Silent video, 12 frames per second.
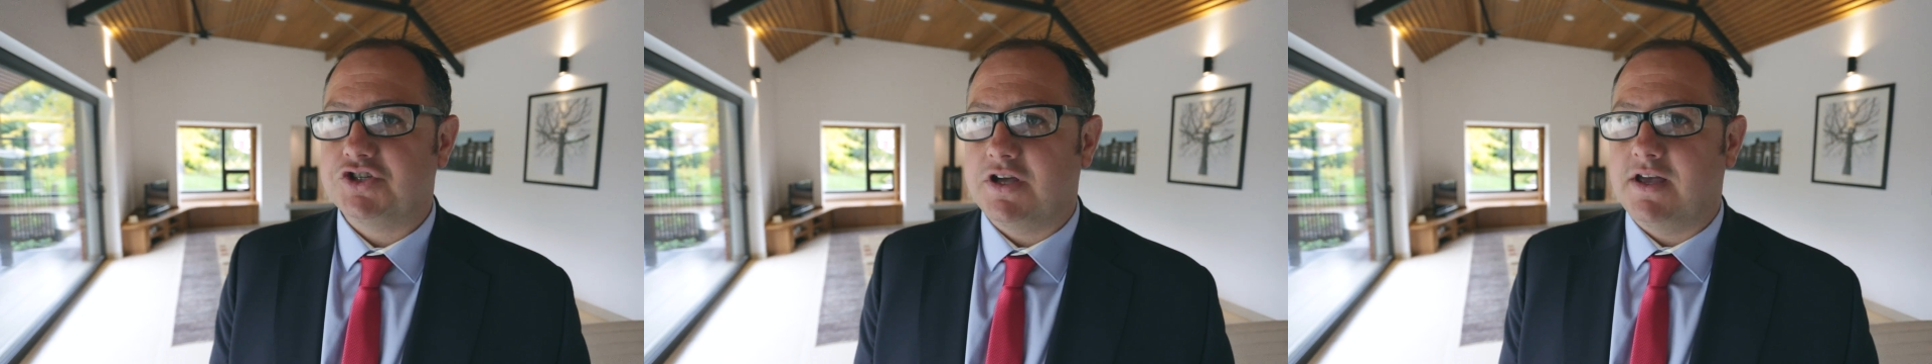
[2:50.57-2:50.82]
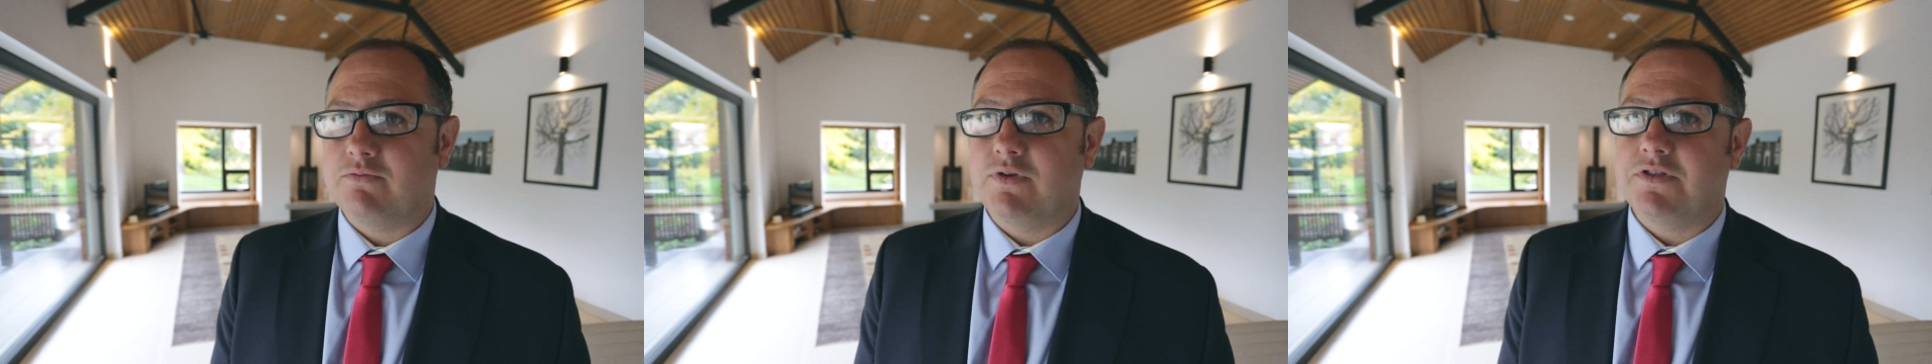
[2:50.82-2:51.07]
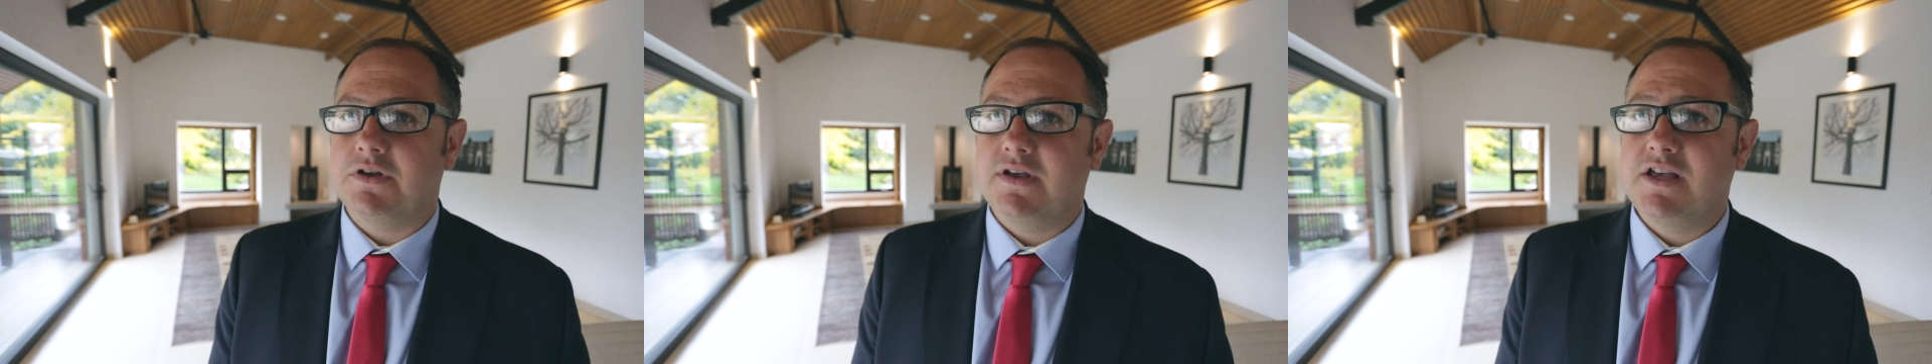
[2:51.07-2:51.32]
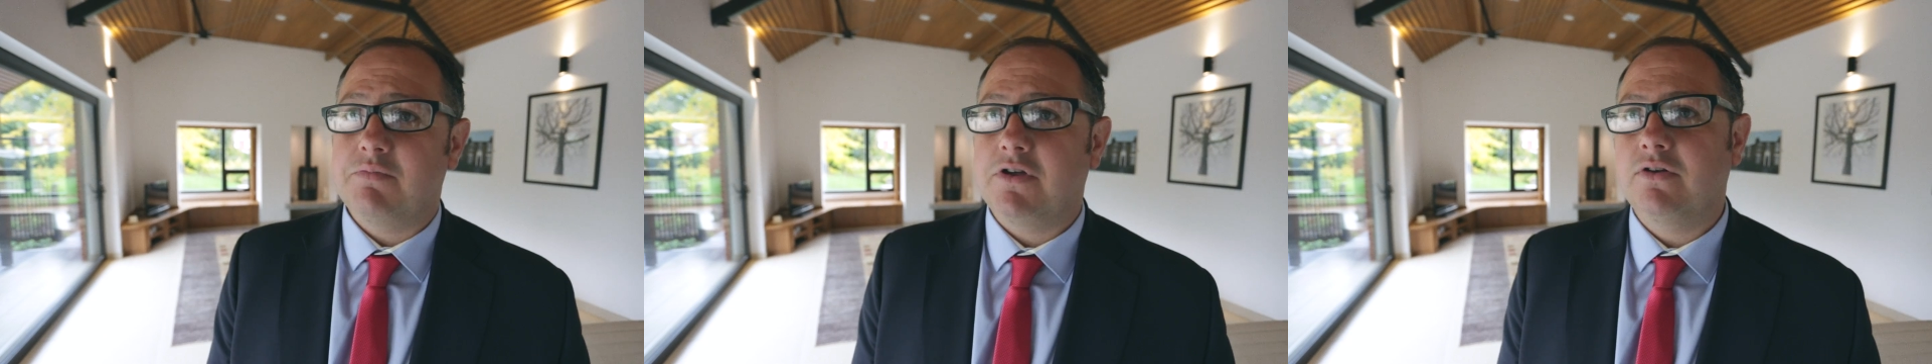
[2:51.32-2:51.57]
shared with the
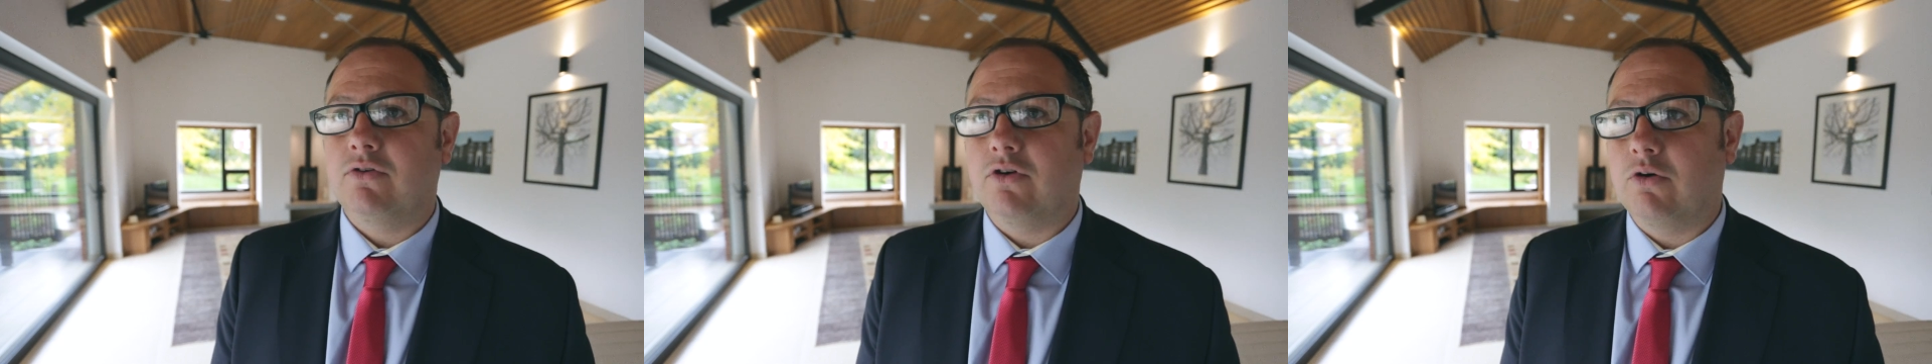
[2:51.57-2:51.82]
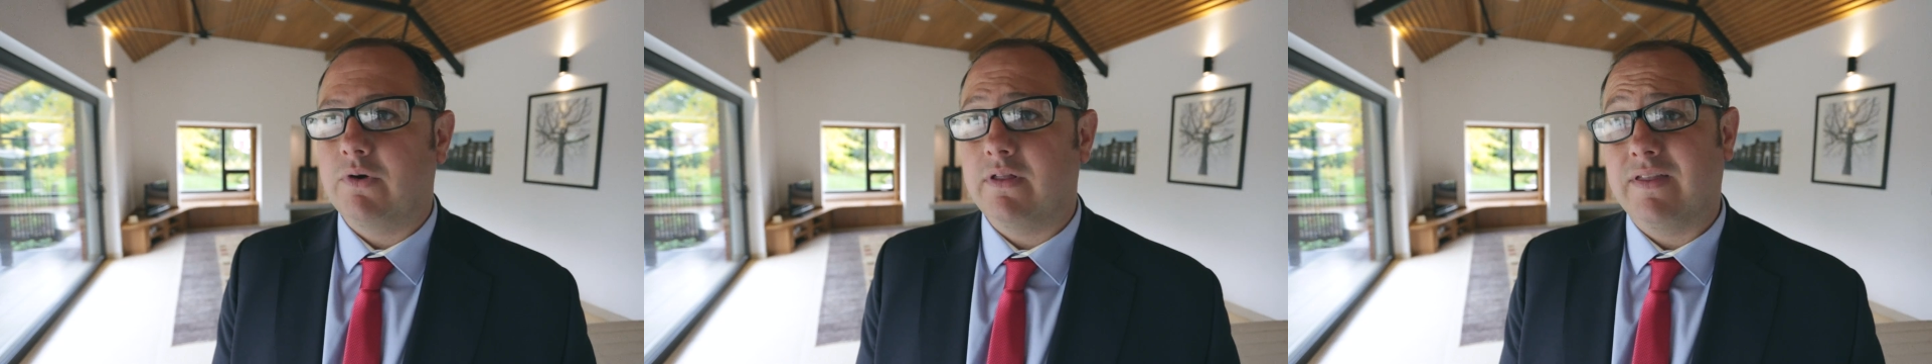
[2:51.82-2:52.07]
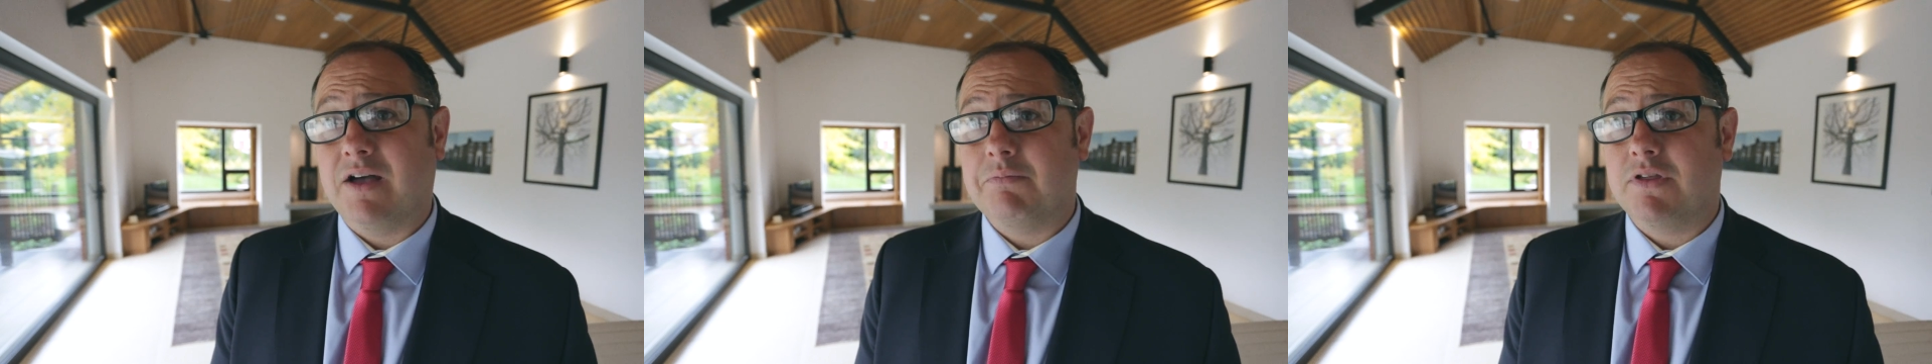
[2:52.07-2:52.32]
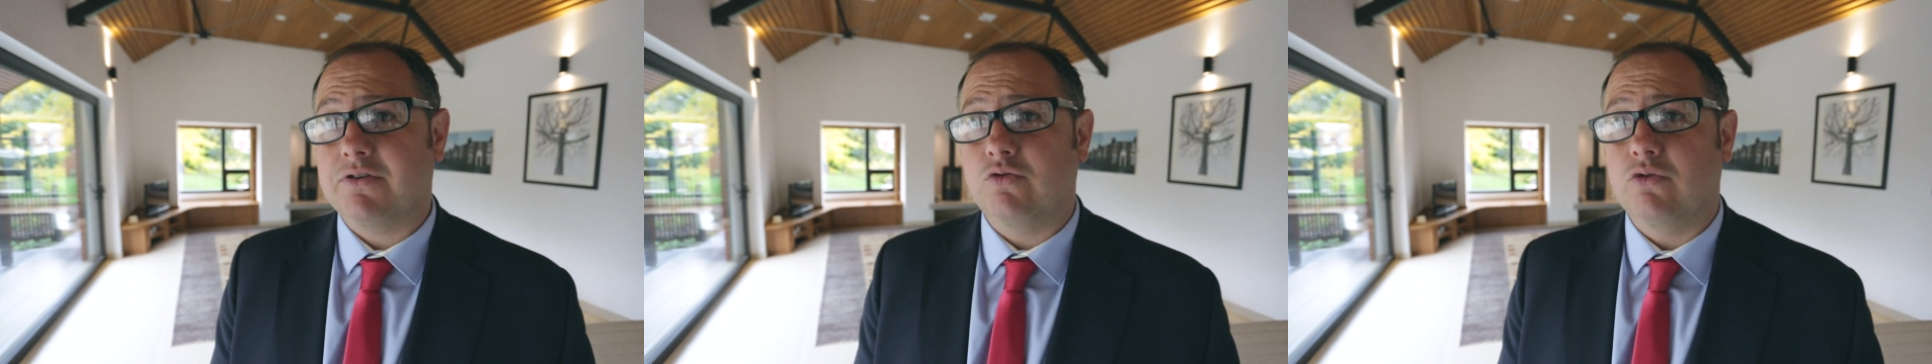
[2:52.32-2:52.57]
neighbour, or whether that
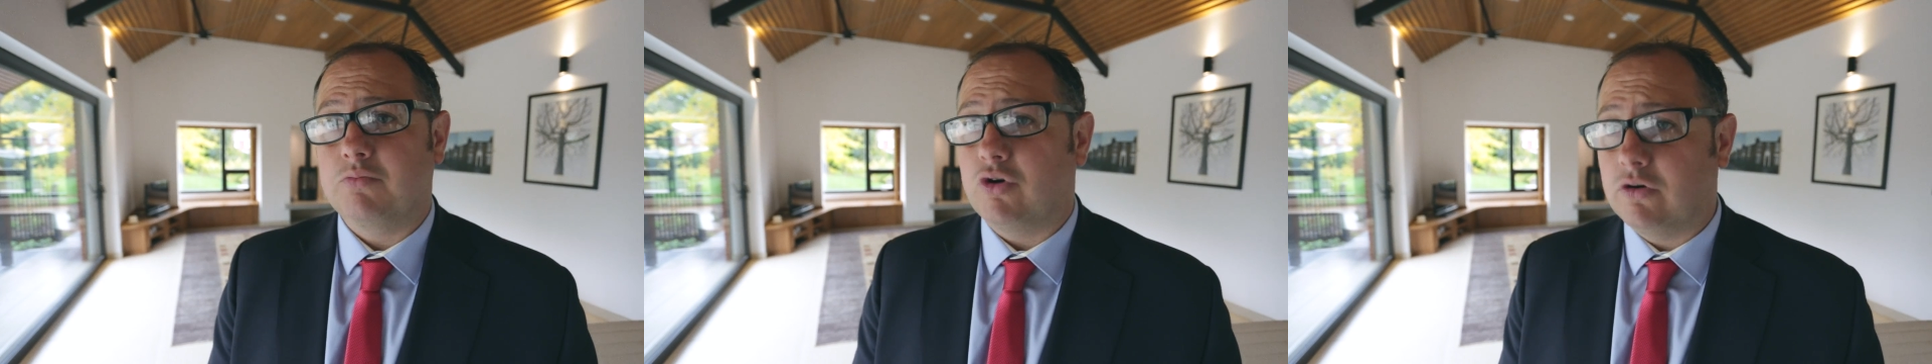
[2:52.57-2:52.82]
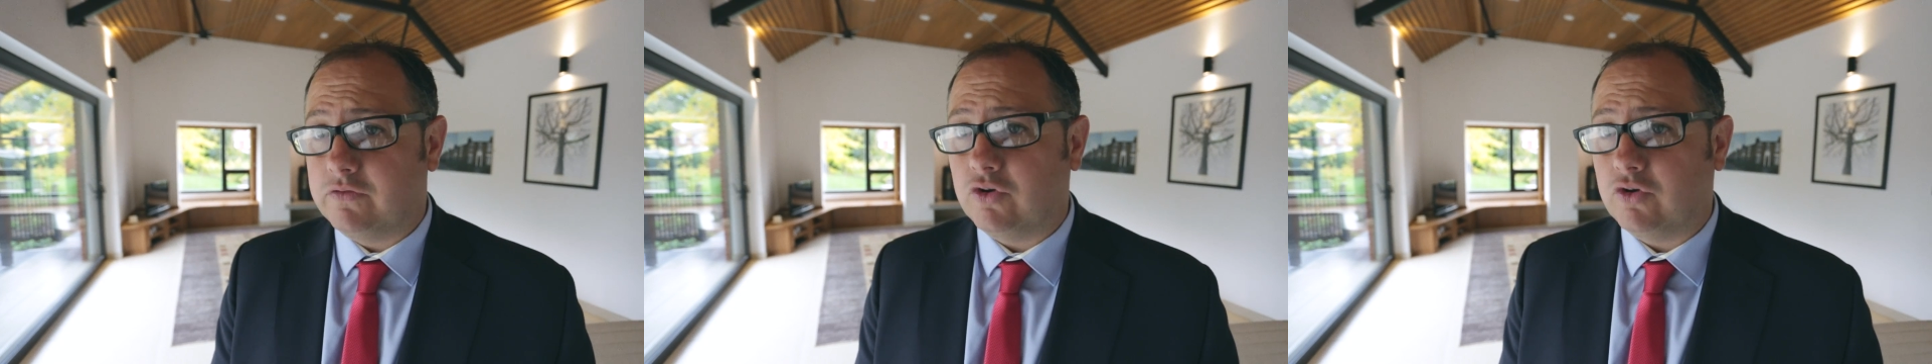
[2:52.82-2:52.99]
be through a more